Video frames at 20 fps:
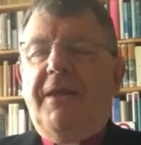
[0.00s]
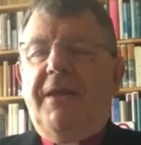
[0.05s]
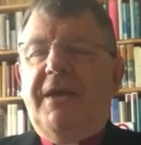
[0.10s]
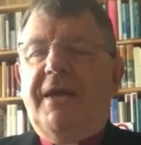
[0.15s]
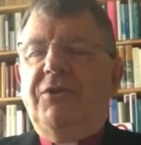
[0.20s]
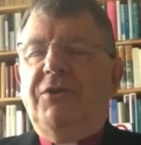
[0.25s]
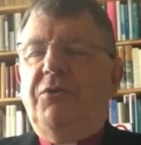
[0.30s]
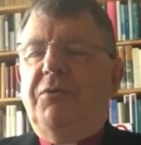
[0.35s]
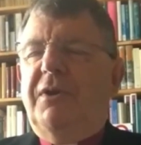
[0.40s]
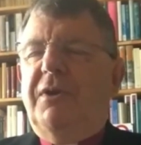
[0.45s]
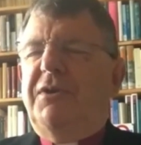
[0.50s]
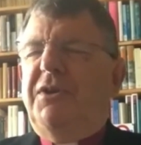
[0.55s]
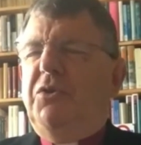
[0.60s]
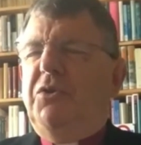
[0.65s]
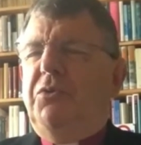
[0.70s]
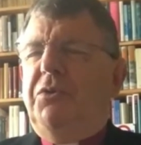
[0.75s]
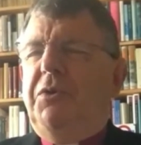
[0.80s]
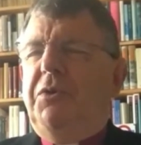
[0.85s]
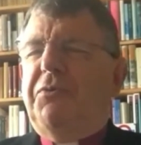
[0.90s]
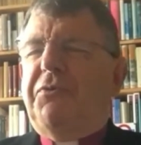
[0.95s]
and
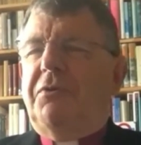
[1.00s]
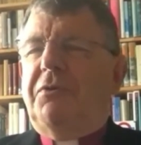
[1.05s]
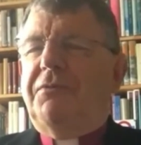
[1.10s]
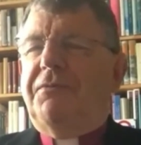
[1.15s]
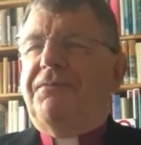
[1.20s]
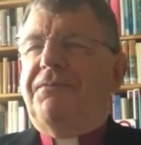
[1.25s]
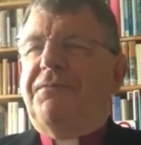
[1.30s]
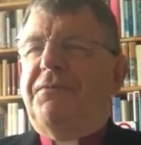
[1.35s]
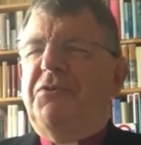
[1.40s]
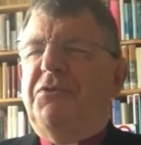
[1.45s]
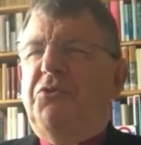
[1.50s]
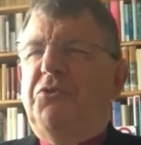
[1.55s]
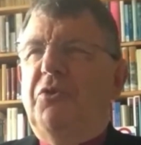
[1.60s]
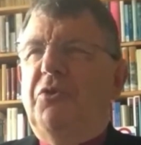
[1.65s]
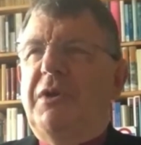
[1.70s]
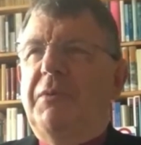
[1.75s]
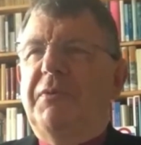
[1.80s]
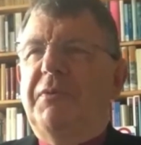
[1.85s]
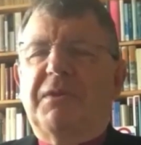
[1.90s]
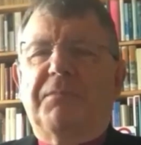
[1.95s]
you sort of
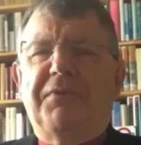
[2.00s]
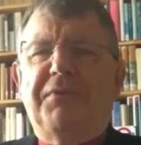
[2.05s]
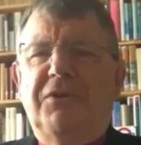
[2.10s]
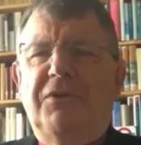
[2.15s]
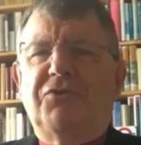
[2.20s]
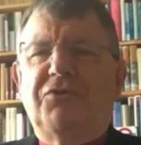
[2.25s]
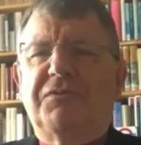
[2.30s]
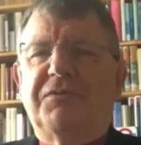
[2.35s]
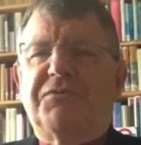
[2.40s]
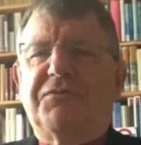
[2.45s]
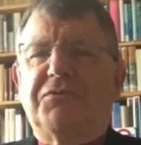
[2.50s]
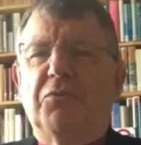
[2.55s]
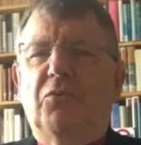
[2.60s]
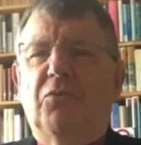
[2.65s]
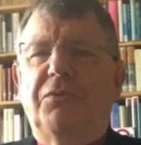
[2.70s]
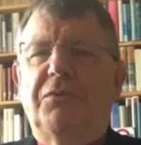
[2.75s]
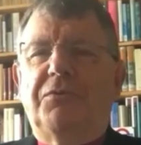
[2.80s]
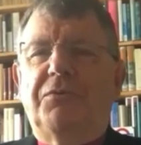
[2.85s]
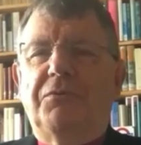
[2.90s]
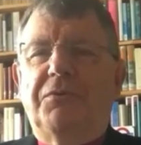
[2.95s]
took it with a pinch of salt.
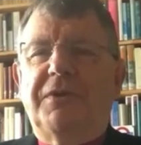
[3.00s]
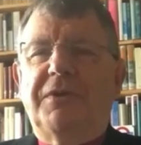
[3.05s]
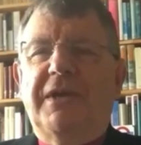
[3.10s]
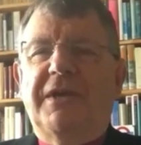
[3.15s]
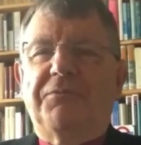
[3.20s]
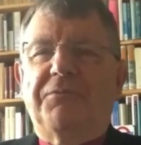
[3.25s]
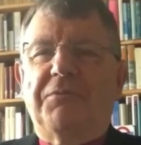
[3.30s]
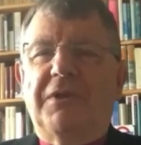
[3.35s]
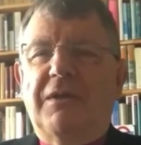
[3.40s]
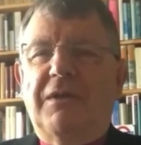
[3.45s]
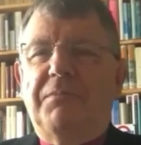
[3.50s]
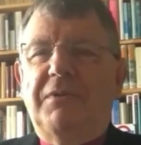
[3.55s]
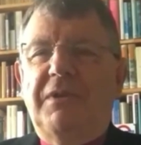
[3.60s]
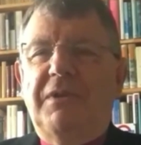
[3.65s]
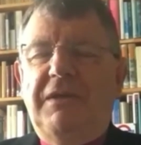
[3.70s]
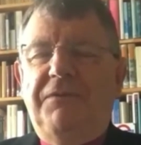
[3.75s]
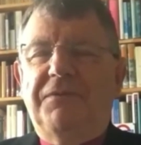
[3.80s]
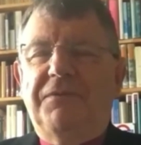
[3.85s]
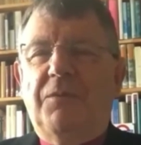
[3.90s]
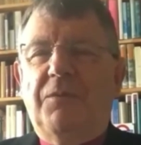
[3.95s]
Thought, yes, well, I'll
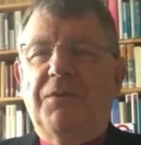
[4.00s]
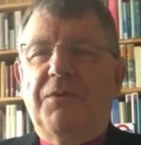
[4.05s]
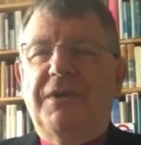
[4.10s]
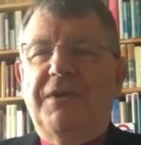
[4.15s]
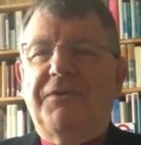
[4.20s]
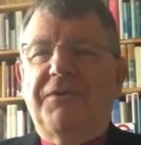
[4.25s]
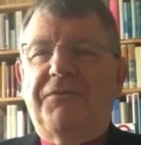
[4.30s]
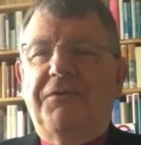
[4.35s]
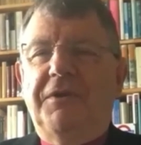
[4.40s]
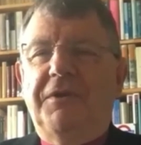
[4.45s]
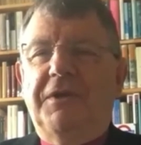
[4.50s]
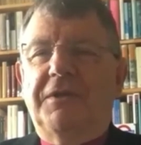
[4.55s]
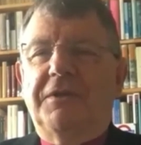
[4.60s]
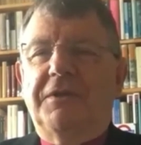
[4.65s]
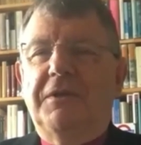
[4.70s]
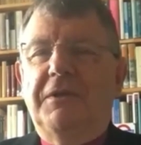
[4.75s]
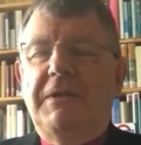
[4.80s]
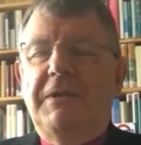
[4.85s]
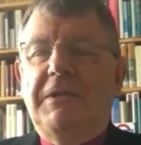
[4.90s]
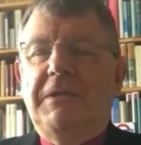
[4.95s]
believe that when I see it.
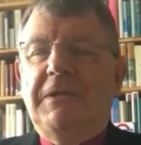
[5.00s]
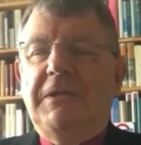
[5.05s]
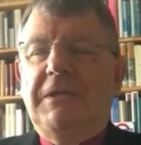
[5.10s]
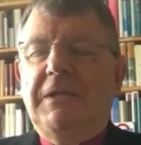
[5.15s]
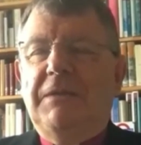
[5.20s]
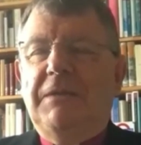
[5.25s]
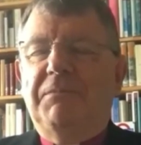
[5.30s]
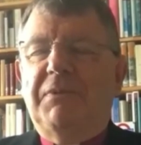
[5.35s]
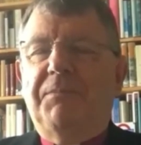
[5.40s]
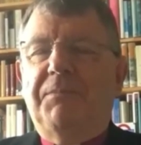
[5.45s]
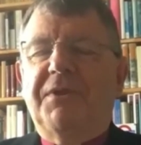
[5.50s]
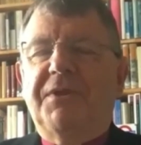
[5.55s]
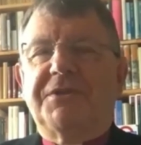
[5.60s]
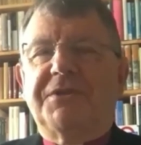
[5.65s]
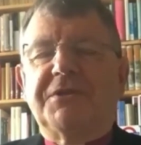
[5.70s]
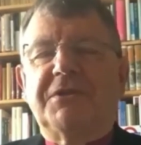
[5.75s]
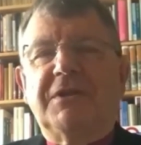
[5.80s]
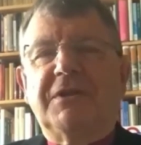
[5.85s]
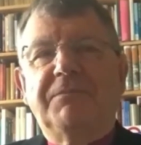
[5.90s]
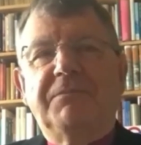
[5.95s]
But
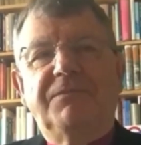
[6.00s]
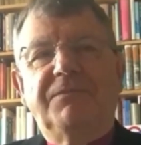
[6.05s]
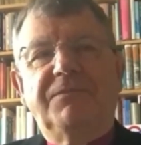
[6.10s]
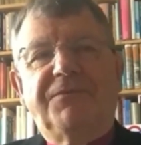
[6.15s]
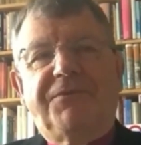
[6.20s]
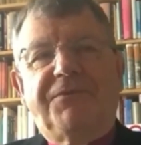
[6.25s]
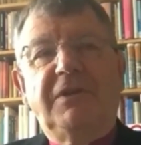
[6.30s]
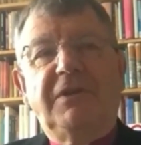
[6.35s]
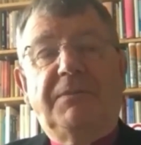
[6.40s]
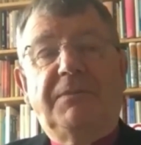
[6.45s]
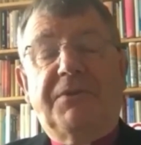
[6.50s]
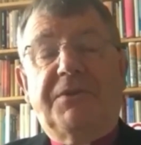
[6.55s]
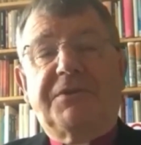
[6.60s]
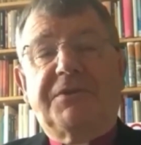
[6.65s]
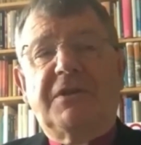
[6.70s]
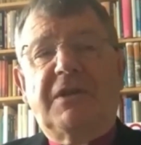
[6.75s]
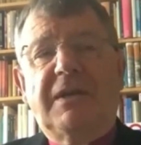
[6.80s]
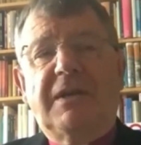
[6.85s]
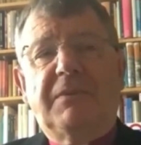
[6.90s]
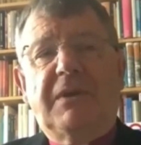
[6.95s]
certainly by the
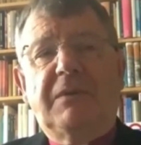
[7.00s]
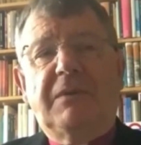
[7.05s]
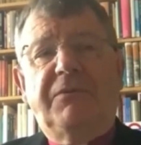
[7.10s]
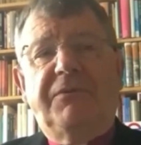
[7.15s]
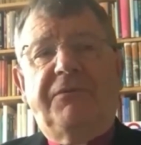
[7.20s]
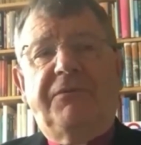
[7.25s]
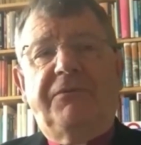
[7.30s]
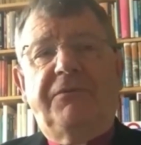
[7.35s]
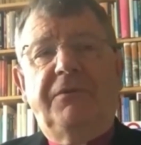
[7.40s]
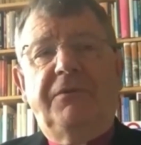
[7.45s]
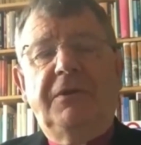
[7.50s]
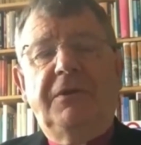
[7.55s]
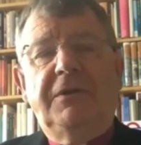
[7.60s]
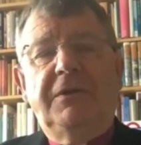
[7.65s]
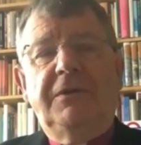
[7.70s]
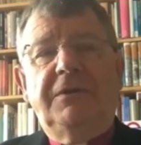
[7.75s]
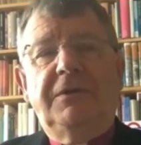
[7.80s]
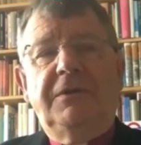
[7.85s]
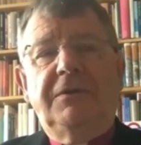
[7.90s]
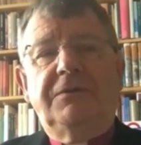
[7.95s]
time I was
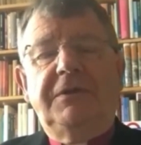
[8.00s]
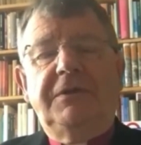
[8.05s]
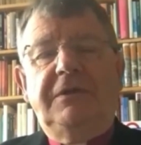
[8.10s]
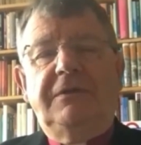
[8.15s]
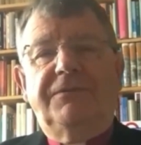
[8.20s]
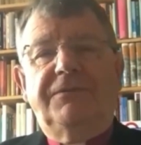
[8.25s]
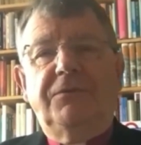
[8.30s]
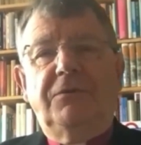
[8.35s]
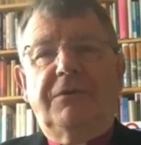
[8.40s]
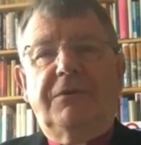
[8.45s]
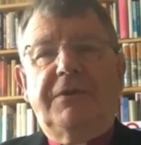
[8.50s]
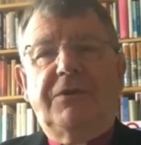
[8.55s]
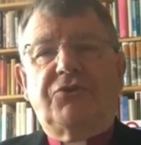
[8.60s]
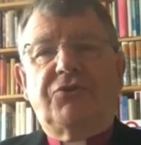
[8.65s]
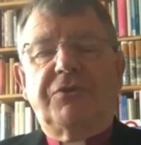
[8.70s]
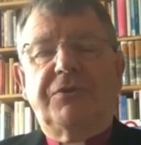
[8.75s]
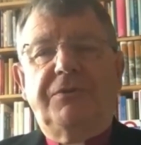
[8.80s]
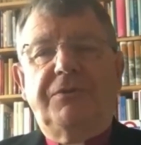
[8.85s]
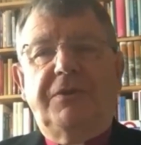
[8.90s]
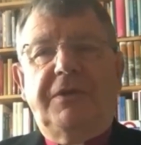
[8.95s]
Dean of
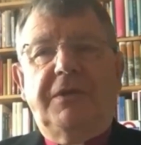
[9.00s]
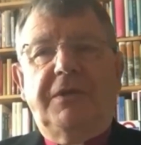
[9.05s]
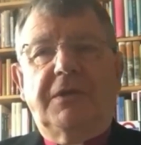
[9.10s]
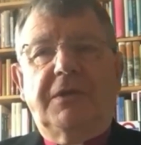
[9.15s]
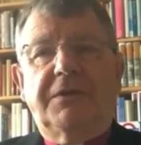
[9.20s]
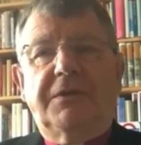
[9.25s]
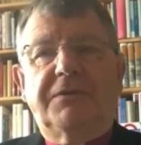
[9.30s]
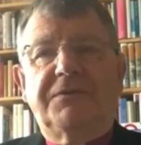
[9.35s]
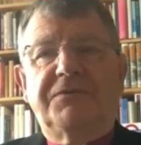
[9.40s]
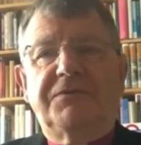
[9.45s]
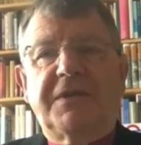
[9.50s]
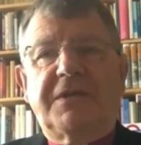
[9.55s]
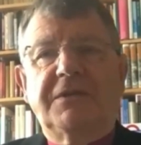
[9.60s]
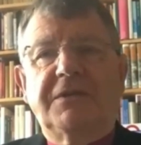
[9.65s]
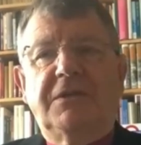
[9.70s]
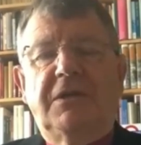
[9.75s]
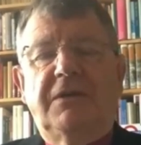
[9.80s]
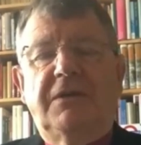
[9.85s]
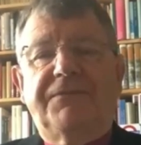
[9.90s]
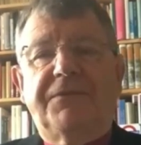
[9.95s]
Norwich in the second
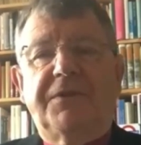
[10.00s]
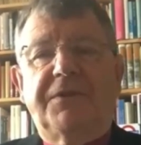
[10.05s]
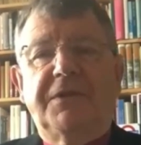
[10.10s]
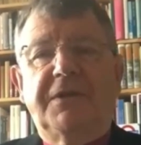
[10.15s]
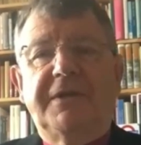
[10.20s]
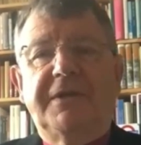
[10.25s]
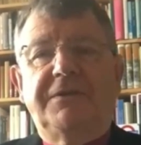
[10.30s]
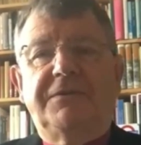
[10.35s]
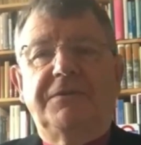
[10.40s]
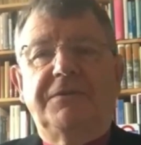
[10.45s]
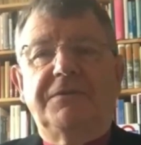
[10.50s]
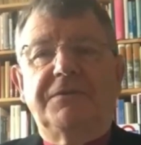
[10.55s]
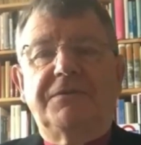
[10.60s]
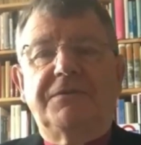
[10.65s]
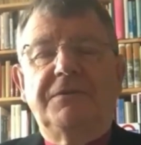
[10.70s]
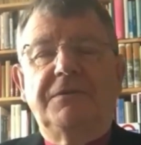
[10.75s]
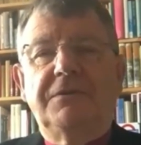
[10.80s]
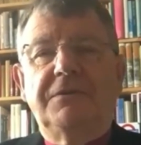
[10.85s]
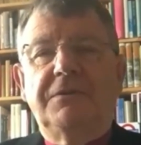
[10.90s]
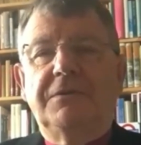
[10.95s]
half of the
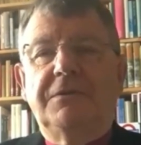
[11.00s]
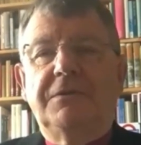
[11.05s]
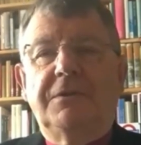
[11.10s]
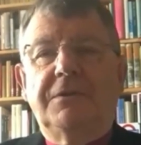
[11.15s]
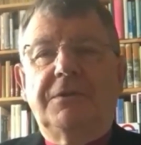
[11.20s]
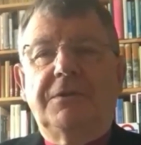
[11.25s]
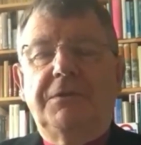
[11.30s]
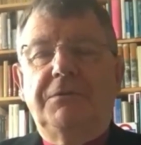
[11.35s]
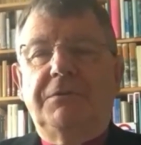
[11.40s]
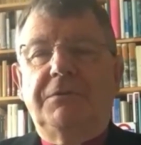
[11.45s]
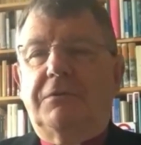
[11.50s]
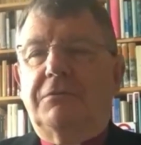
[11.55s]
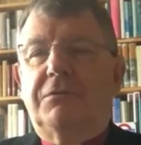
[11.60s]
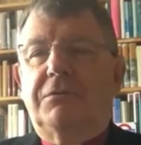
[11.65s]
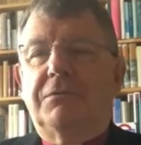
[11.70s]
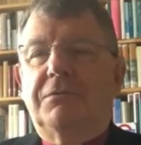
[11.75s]
90s, email